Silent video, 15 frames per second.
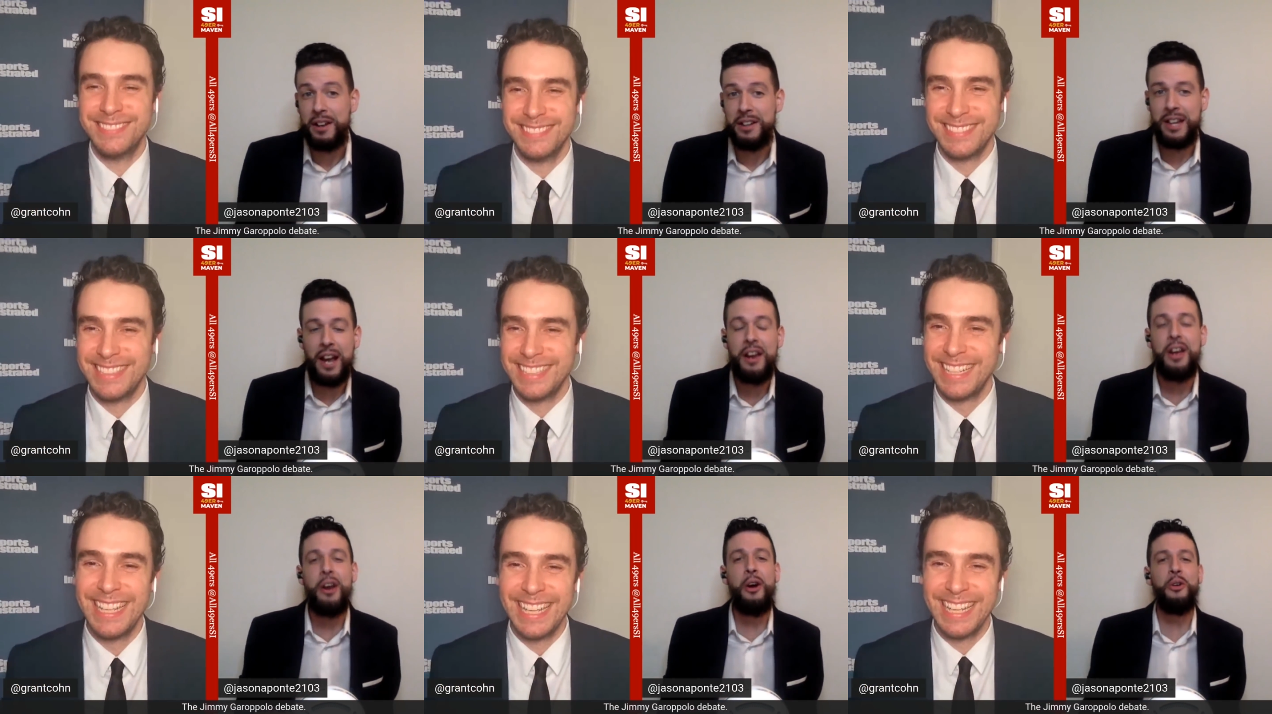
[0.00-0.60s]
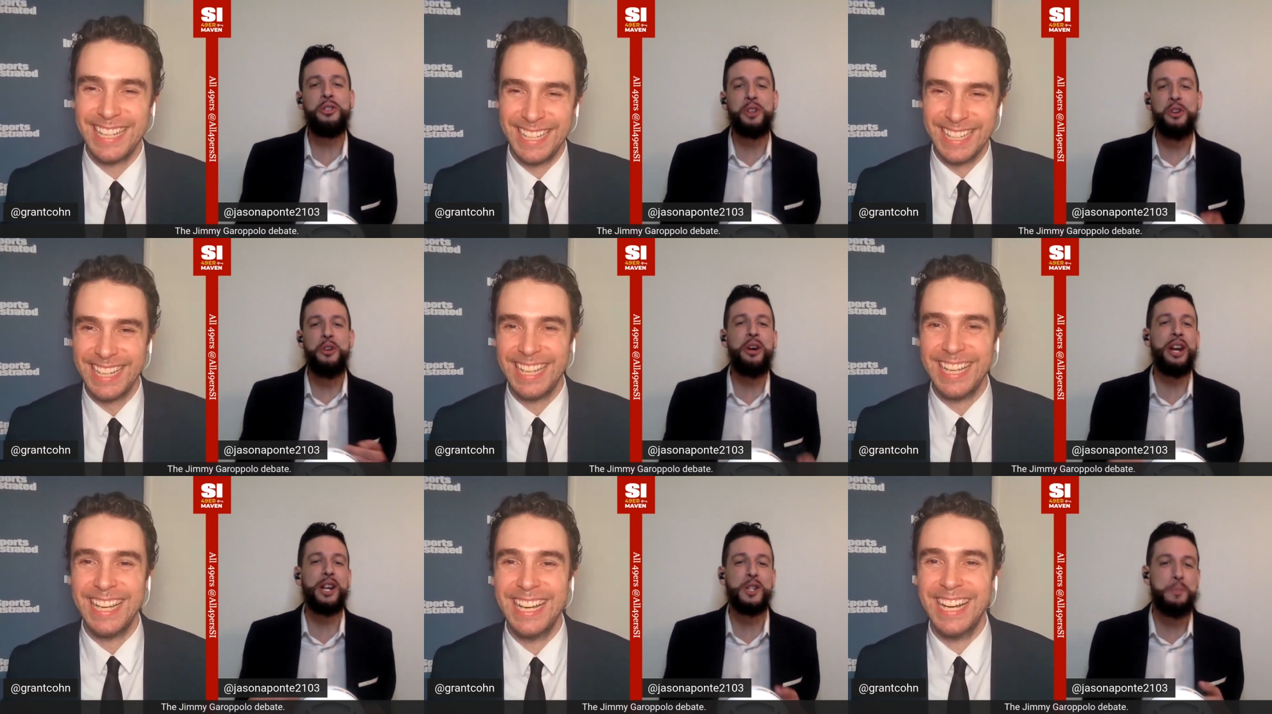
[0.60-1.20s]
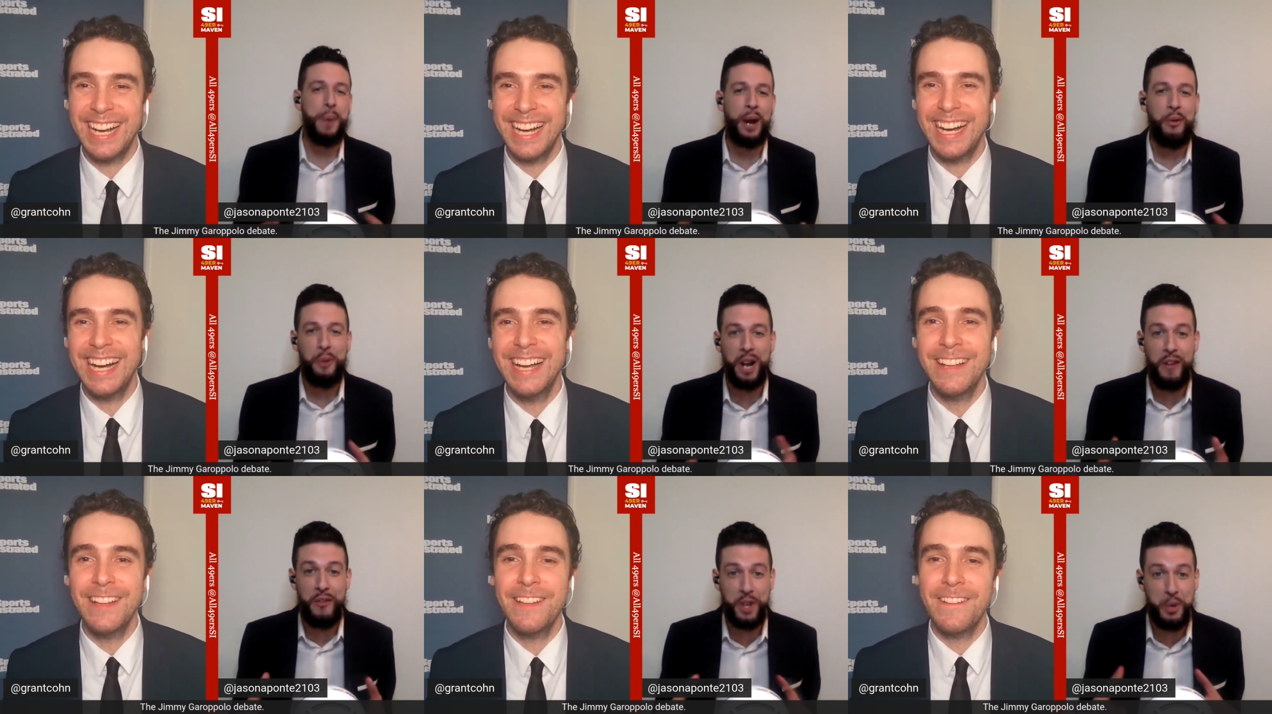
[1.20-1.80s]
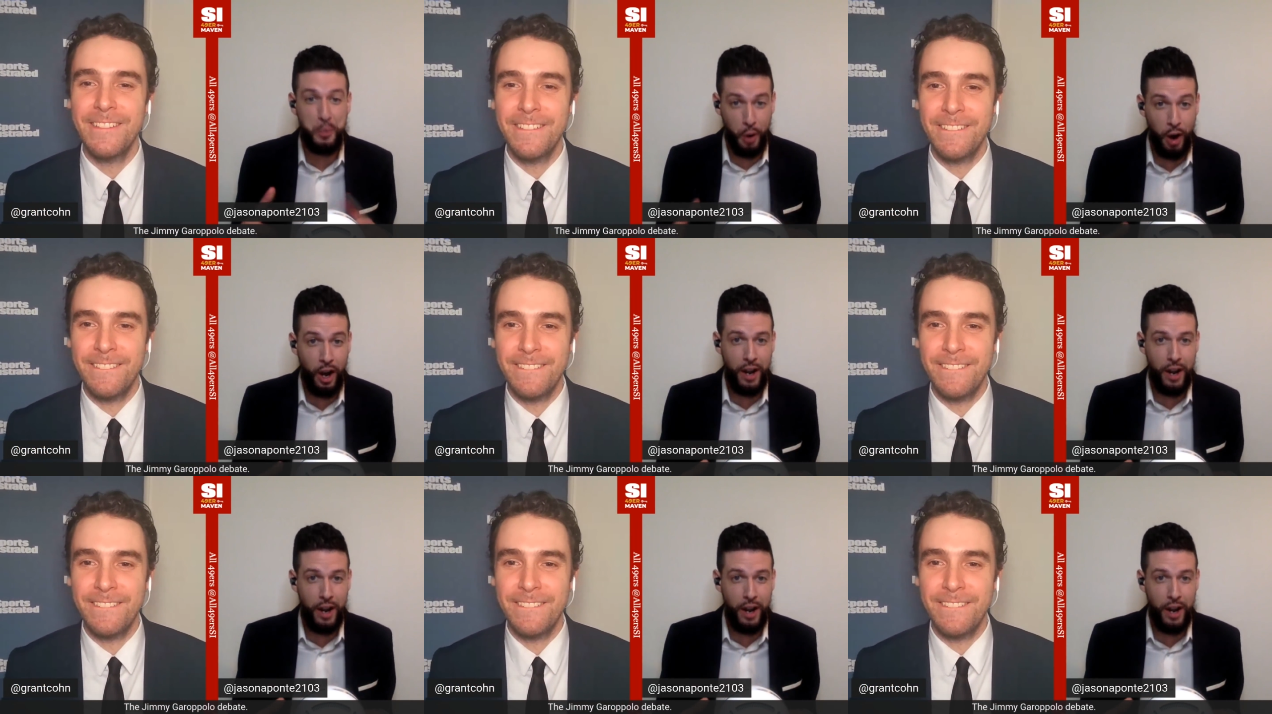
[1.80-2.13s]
Speaker 1: you know. So you can expect whatever you want.